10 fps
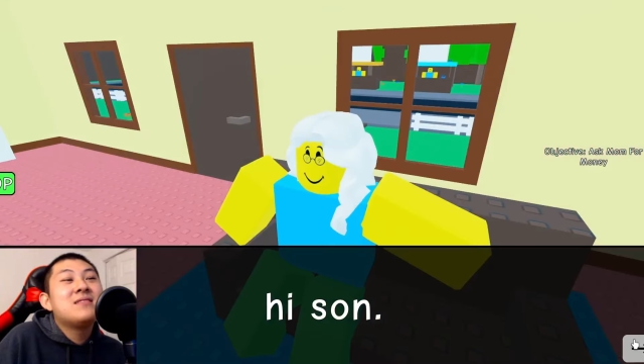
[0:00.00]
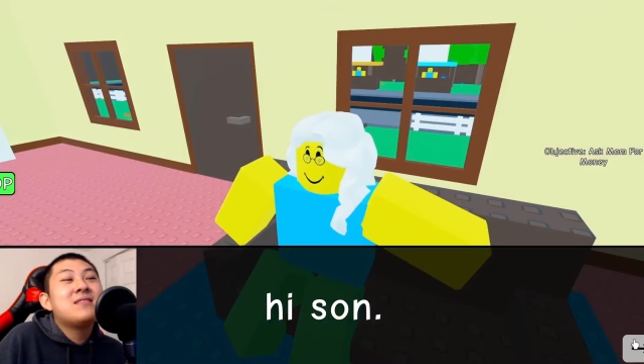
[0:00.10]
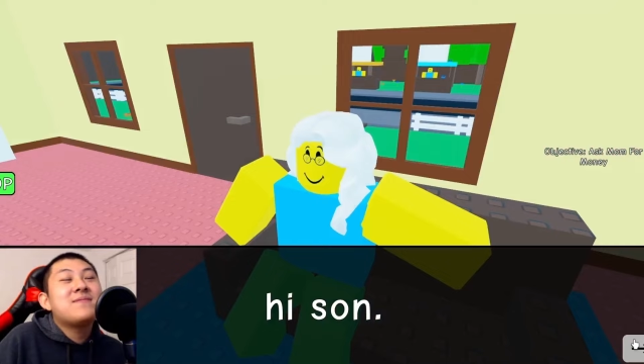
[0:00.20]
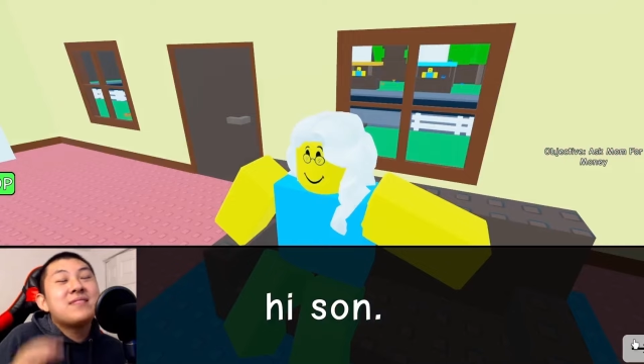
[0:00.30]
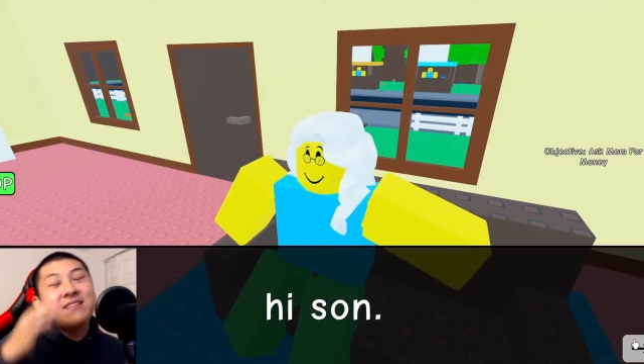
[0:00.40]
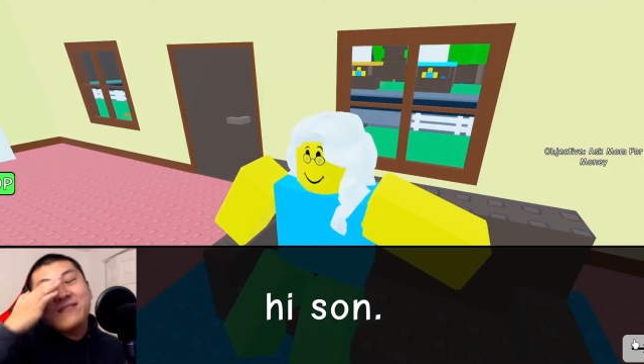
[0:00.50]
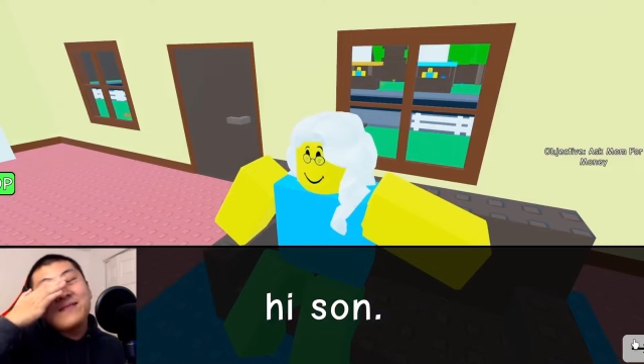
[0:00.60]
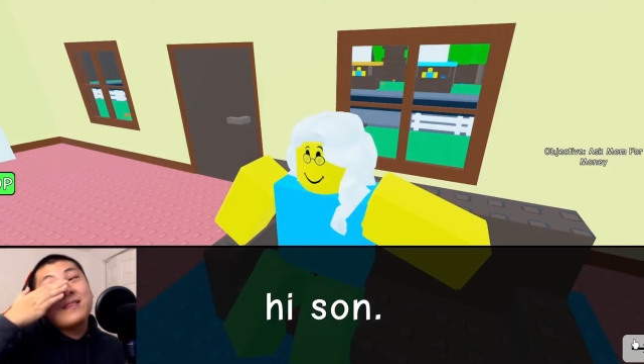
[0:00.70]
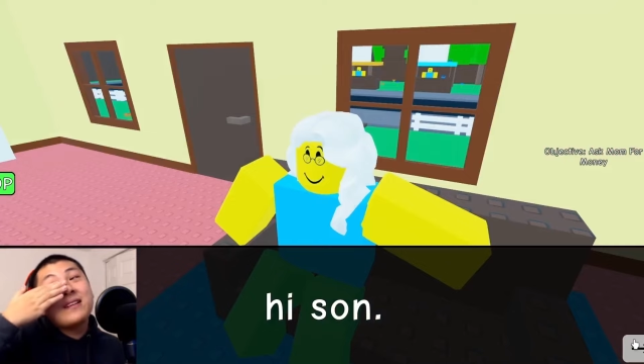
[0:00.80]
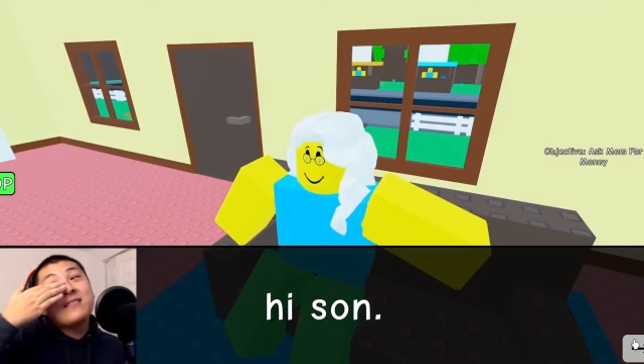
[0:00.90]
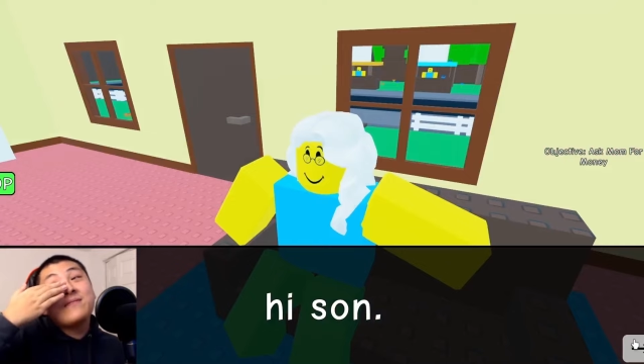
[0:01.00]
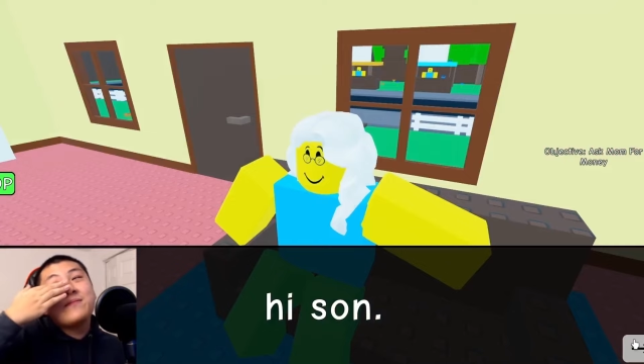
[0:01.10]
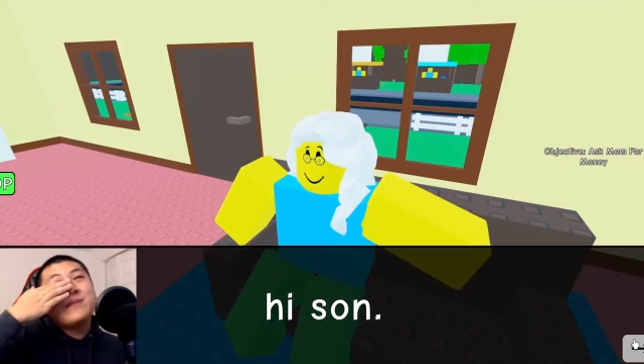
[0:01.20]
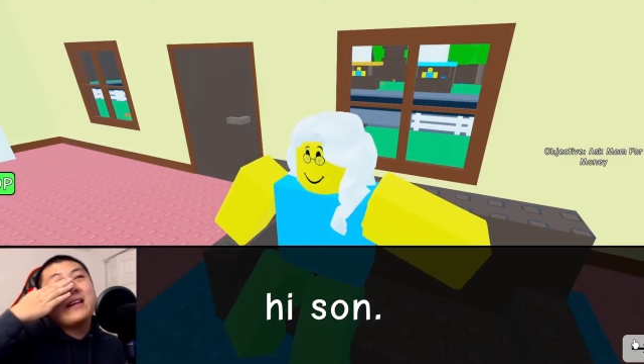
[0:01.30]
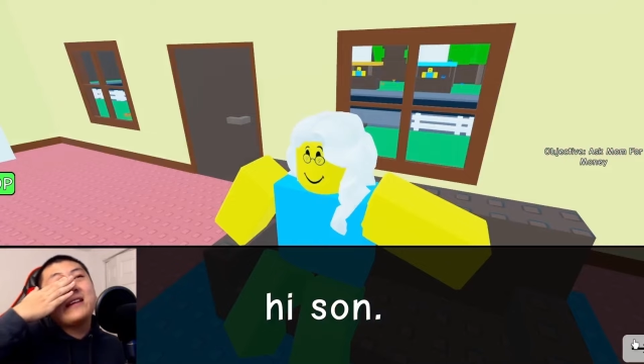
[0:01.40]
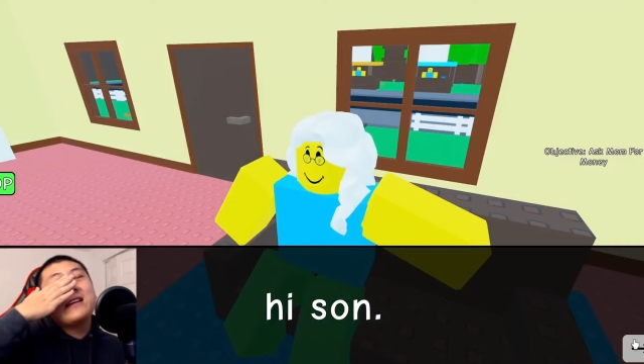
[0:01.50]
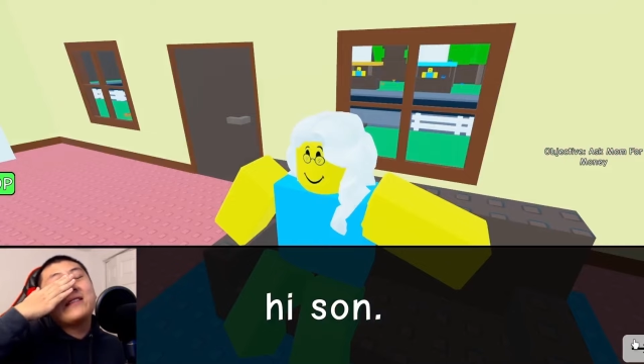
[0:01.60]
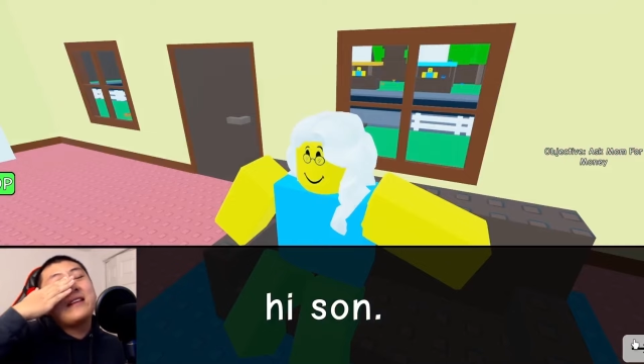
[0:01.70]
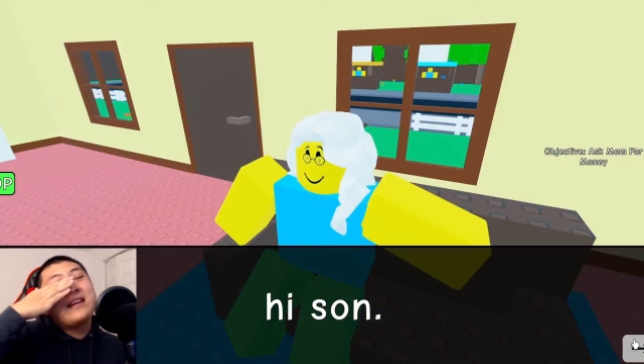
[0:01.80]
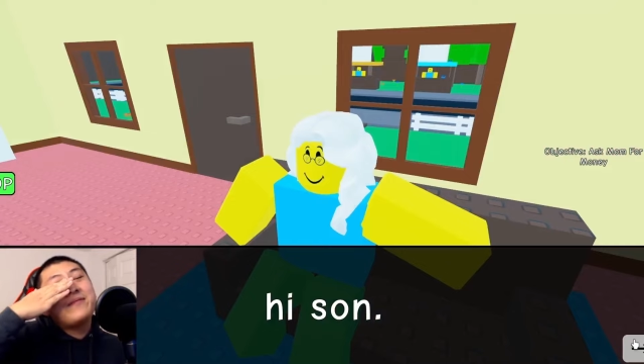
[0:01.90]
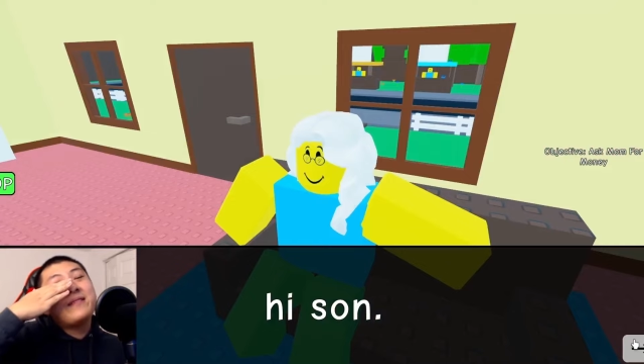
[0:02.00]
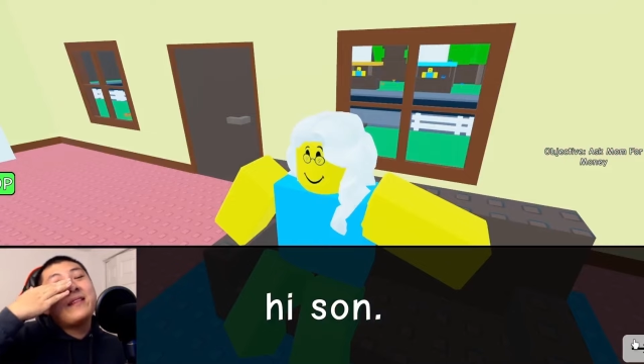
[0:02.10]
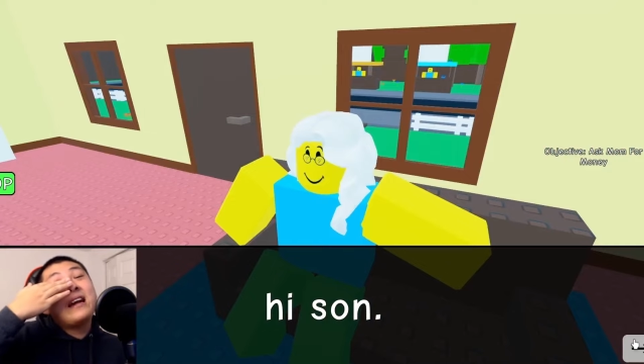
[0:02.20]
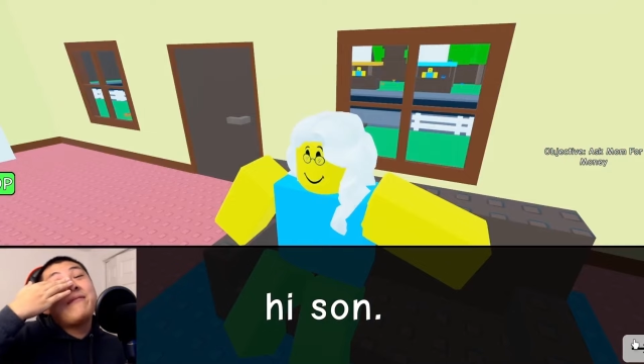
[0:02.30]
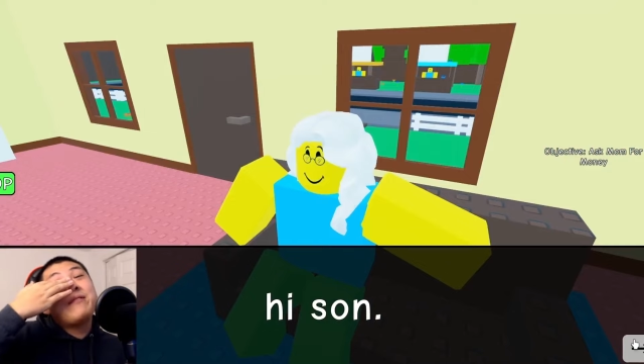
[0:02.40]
I'm sorry if I make every every